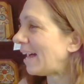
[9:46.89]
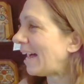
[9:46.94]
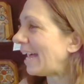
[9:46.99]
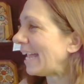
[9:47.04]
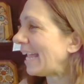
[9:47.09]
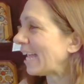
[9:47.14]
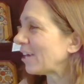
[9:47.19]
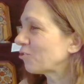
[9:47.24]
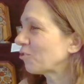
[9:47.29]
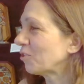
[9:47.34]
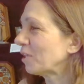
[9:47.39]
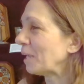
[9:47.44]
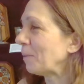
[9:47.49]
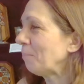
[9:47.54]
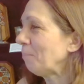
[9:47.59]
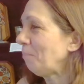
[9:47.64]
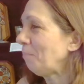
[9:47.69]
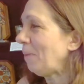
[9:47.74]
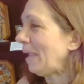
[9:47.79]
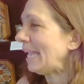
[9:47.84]
I actually
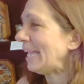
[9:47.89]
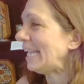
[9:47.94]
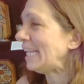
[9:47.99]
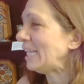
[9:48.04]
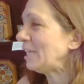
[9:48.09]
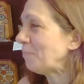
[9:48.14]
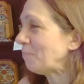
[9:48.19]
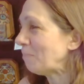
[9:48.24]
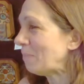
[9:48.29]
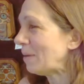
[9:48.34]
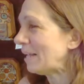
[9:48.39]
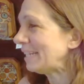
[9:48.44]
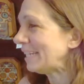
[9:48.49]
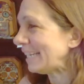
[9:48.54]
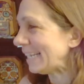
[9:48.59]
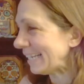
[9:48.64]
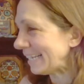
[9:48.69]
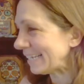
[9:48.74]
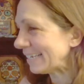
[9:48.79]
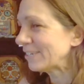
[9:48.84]
paid
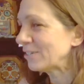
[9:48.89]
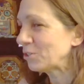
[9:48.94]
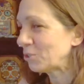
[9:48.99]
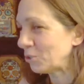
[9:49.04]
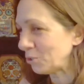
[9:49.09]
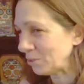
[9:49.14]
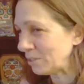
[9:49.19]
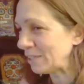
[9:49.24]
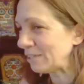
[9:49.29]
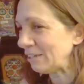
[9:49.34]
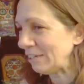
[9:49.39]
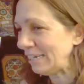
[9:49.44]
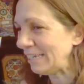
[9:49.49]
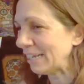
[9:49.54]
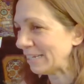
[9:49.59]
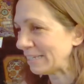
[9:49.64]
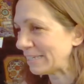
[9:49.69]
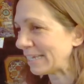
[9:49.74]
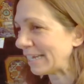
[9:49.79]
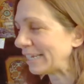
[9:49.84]
money to see
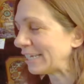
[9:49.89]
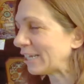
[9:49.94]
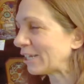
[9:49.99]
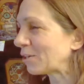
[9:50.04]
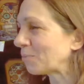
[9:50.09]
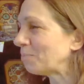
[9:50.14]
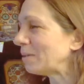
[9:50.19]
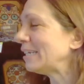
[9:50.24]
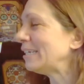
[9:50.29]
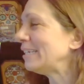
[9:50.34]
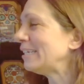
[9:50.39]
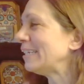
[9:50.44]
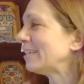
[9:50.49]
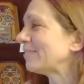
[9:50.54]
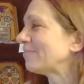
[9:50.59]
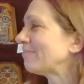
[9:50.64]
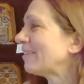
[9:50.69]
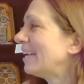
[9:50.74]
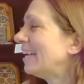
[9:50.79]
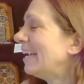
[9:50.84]
a psychic
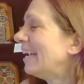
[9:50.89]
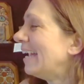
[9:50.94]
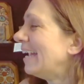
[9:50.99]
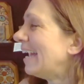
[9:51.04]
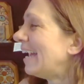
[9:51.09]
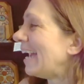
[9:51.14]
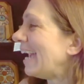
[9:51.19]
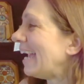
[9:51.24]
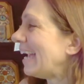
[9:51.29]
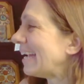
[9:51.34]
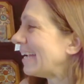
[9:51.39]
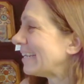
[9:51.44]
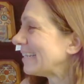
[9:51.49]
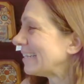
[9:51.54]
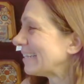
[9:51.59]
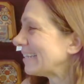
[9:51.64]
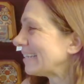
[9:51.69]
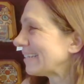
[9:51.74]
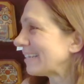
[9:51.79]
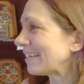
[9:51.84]
medium.
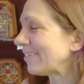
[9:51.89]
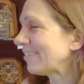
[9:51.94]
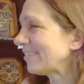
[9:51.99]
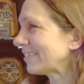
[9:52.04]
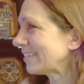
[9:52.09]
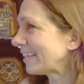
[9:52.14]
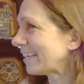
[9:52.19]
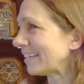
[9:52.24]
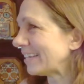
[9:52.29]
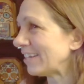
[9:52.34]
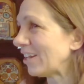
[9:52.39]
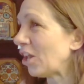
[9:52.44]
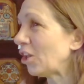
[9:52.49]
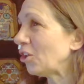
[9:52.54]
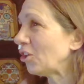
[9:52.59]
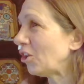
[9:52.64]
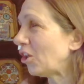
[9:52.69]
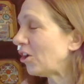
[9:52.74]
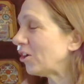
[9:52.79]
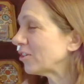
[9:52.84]
And again, a
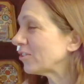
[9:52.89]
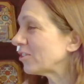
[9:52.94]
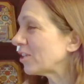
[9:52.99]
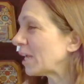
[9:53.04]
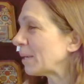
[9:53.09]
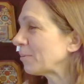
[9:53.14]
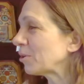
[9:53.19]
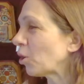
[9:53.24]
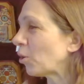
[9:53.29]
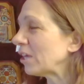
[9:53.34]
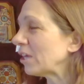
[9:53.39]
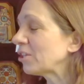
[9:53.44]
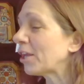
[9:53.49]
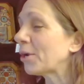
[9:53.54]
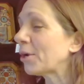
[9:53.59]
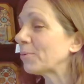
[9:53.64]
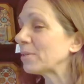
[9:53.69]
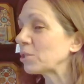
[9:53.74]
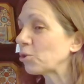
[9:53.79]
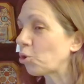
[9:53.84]
long time ago, I thought
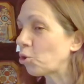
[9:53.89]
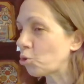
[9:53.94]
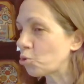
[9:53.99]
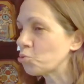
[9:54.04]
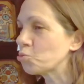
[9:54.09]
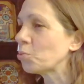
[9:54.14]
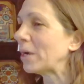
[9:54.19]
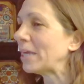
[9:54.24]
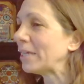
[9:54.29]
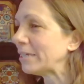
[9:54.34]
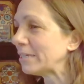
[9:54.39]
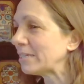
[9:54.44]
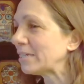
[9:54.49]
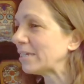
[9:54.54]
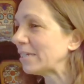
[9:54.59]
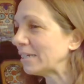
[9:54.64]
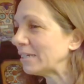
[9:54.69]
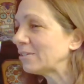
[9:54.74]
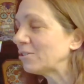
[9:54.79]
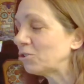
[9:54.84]
I was
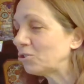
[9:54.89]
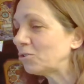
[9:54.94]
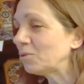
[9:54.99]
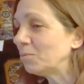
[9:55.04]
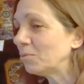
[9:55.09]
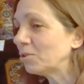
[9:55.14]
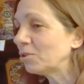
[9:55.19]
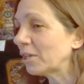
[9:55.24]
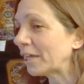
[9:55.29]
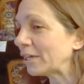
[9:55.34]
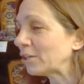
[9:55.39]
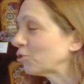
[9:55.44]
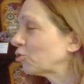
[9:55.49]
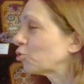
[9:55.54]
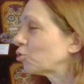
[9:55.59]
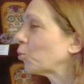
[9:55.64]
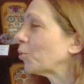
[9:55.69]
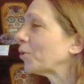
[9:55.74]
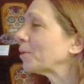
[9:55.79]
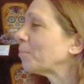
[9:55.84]
crazy, like
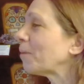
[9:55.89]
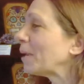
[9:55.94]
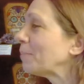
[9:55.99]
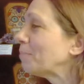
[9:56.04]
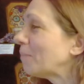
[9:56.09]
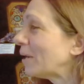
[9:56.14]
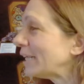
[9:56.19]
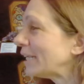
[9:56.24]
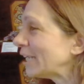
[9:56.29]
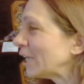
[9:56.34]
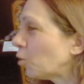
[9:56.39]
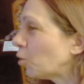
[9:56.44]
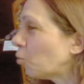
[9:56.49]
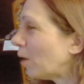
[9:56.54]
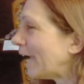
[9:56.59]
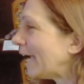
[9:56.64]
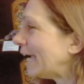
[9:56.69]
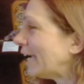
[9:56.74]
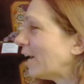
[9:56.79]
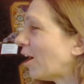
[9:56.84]
throwing my money
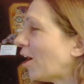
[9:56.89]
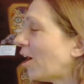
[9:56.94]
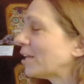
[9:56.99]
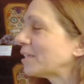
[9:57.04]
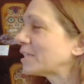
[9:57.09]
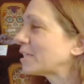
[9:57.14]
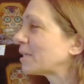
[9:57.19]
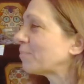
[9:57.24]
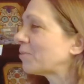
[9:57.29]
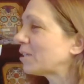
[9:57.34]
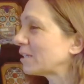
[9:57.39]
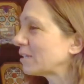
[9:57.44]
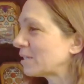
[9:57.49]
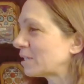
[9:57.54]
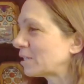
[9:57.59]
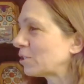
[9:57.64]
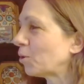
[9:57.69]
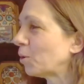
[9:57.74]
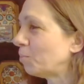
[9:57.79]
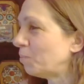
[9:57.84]
away on something
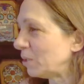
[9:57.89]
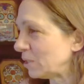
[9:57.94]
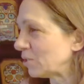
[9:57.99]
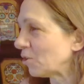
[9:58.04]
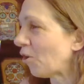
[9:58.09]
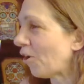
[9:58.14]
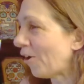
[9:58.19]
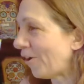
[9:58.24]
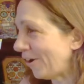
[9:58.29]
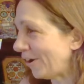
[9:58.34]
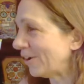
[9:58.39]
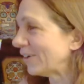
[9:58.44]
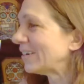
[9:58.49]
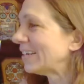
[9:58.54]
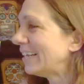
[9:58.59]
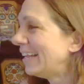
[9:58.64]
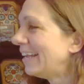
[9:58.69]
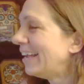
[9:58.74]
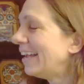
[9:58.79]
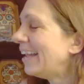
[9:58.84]
so bizarre.
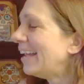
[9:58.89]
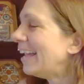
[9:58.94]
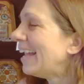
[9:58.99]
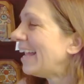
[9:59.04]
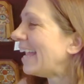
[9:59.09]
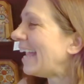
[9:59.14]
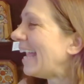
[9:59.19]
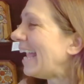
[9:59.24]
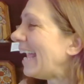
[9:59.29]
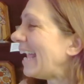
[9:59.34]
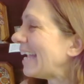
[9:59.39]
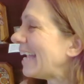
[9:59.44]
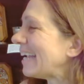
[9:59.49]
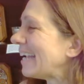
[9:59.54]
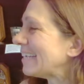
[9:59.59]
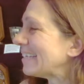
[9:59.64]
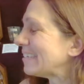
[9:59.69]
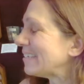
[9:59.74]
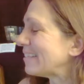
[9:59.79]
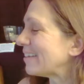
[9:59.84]

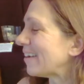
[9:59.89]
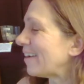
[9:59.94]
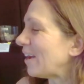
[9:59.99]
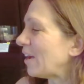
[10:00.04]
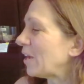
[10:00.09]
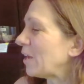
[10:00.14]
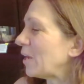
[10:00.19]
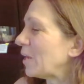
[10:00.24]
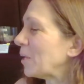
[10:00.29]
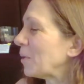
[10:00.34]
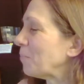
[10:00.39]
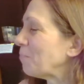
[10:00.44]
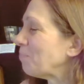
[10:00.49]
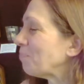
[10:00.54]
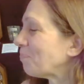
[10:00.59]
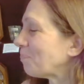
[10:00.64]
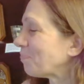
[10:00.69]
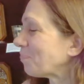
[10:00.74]
And um,